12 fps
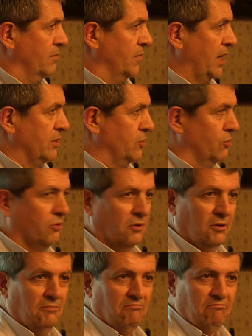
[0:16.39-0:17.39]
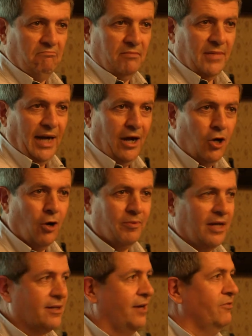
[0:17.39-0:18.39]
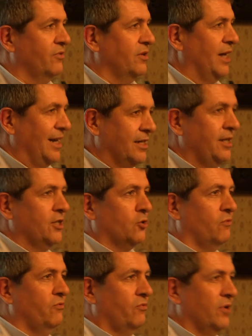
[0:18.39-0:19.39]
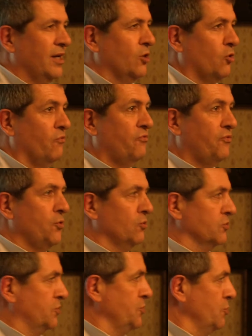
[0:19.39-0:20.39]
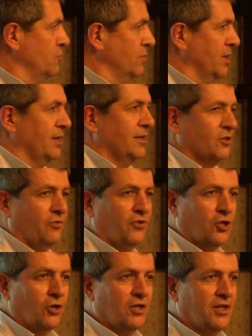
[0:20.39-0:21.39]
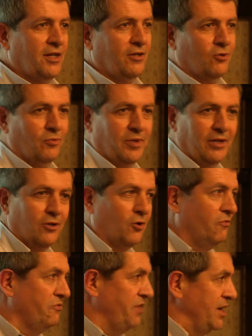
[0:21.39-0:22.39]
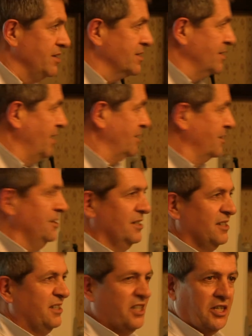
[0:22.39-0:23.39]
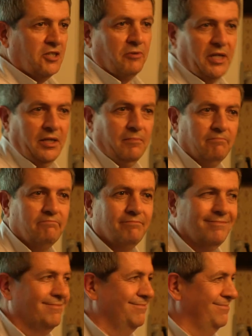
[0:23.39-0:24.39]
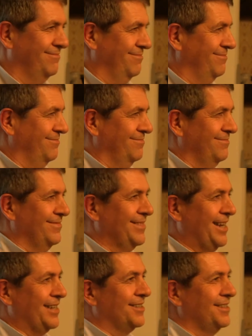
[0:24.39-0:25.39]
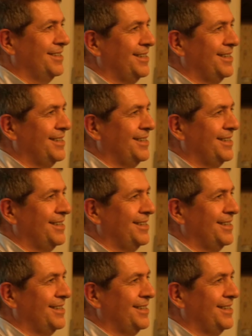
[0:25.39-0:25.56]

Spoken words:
That's all. I hope that I've at least confused you sufficiently to be convinced that this is tricky. Yes?